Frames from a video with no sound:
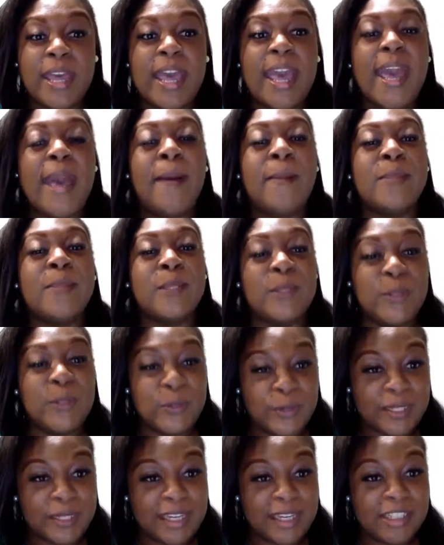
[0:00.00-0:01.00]
Absolutely,
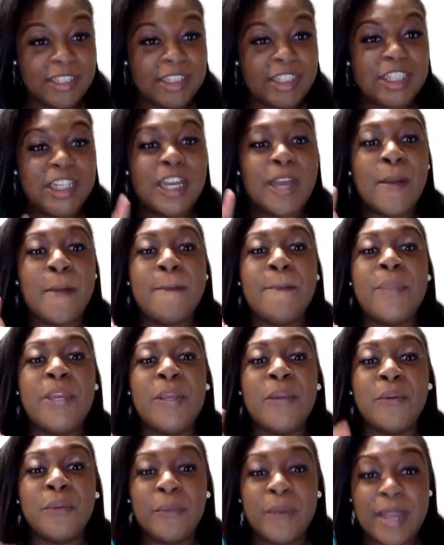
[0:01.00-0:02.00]
Keisha. Be
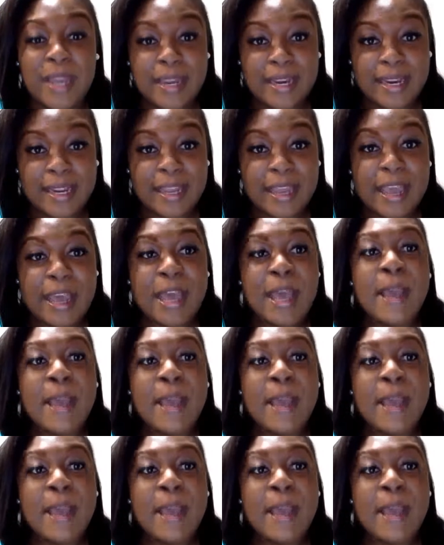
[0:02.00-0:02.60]
ready.